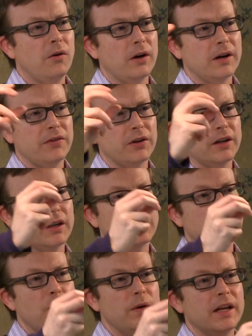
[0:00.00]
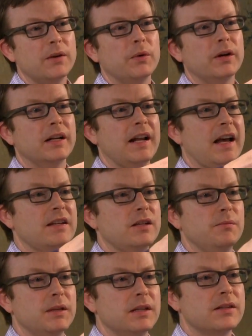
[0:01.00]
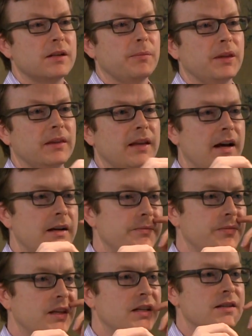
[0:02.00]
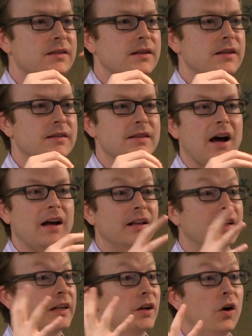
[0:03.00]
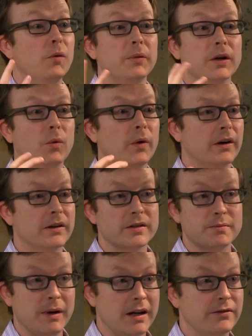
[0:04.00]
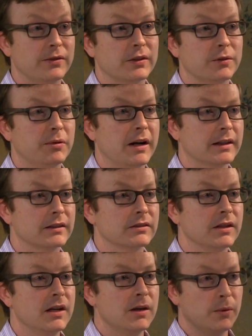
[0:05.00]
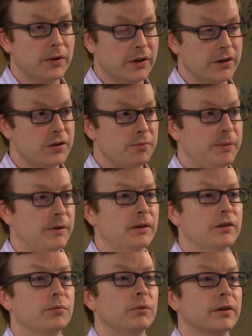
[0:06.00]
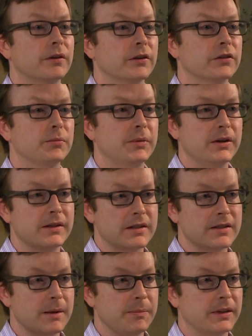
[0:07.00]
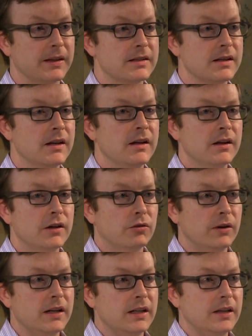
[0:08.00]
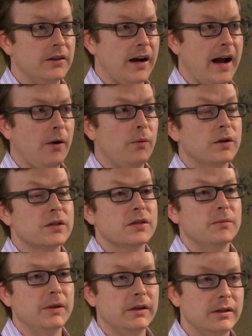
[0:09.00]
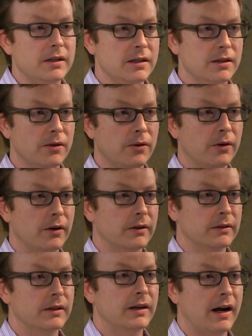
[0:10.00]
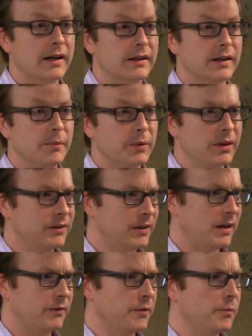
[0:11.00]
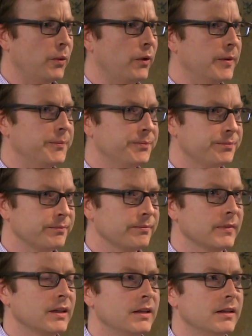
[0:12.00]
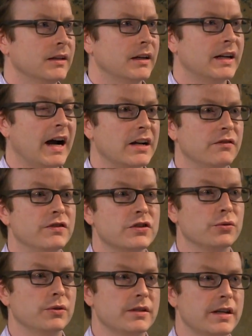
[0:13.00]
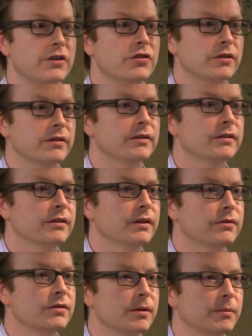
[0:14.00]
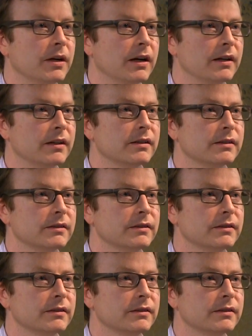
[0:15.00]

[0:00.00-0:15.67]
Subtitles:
or if they're going to go inward, it has to be something that is not like an open awareness mindfulness practice where they're exploring their experience. It's something that's creating either outward stability or guiding them with kind of a guided visualization of some kind,